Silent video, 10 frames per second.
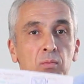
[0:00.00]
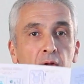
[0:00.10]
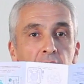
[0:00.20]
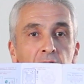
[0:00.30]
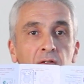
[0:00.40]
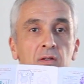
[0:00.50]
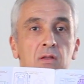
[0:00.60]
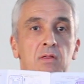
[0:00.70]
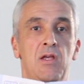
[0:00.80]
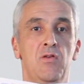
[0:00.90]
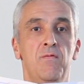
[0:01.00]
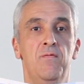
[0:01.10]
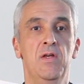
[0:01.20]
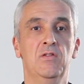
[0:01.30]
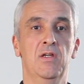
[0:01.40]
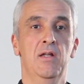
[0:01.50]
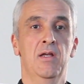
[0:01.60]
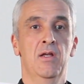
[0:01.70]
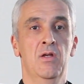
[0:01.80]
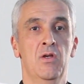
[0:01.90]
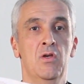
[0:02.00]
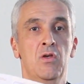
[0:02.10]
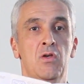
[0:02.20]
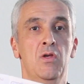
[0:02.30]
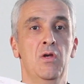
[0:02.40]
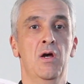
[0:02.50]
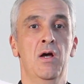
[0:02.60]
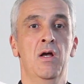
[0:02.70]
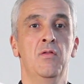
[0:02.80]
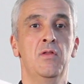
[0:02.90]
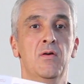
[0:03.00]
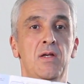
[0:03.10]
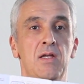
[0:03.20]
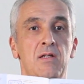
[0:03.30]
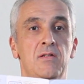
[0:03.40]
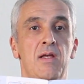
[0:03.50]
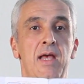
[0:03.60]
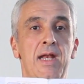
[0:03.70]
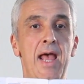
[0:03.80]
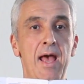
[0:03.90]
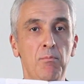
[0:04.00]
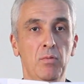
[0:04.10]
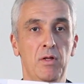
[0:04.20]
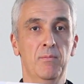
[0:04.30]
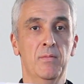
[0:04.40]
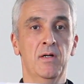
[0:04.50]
place that you visit, there is an emblem